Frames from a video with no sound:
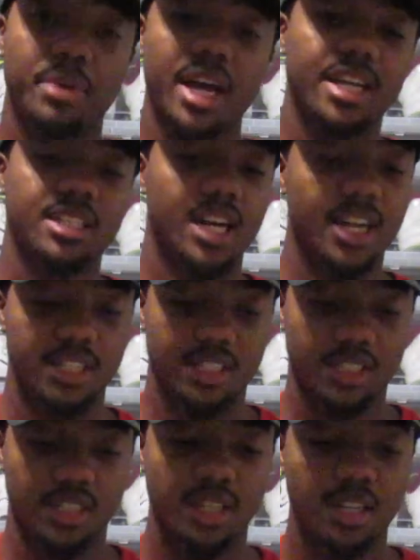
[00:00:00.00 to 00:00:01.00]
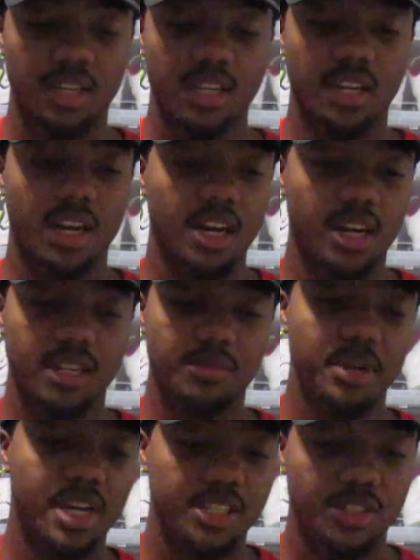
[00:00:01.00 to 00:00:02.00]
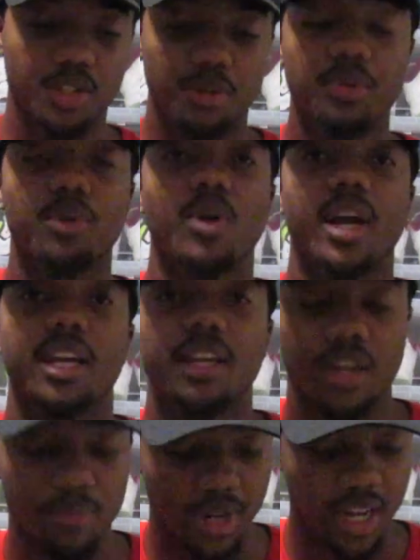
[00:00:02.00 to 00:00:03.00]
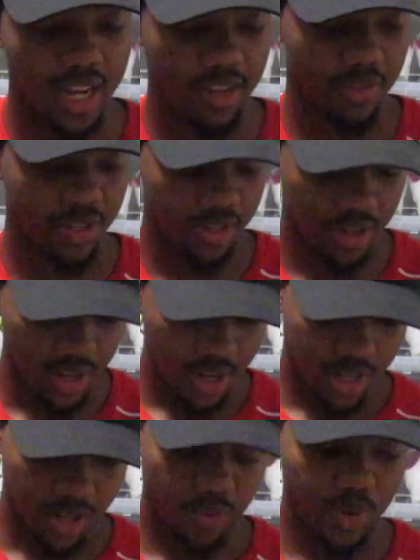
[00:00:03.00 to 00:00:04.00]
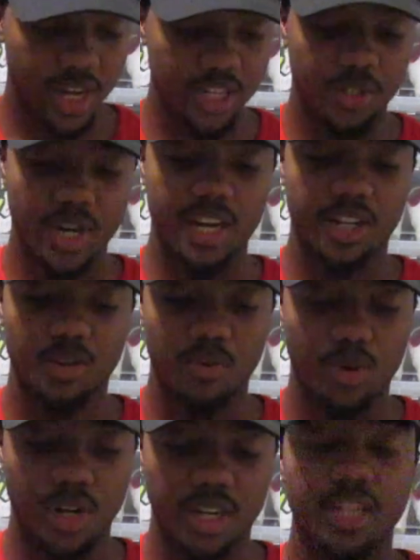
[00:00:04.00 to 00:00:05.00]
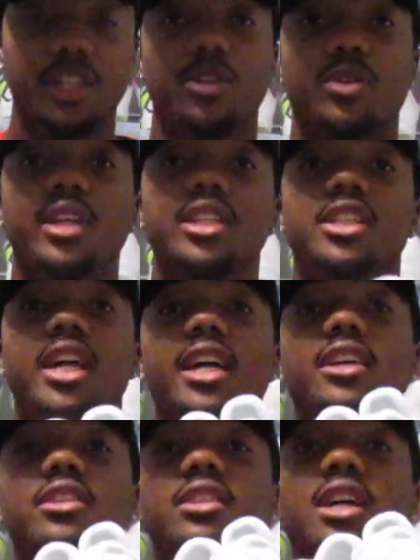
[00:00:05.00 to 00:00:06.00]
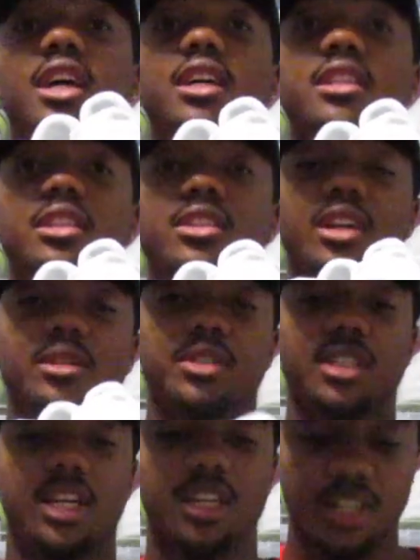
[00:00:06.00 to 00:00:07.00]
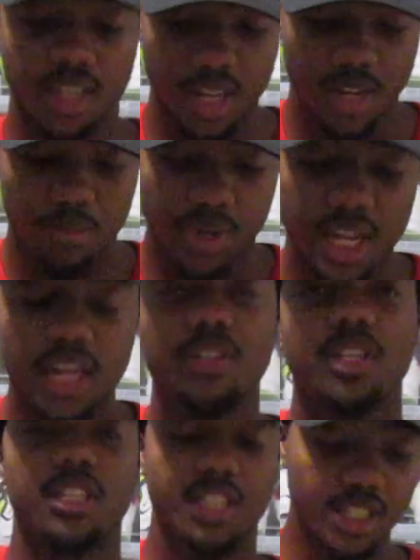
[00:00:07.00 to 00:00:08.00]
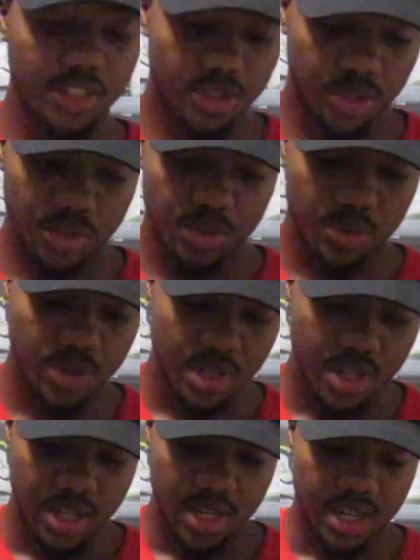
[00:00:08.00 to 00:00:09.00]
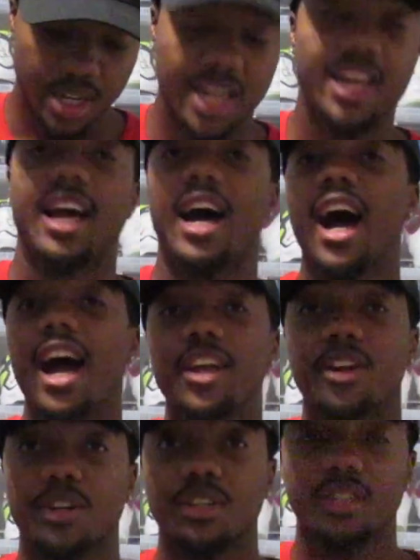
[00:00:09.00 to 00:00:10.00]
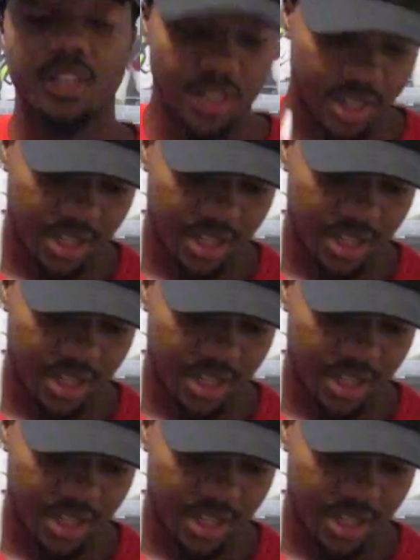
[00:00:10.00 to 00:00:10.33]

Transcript: patch, honestly. The patch that you're gonna put right here. I'm gonna have the red dragon on one and the green dragon on the other, you know what I'm saying? But yeah, you need these two, an iron,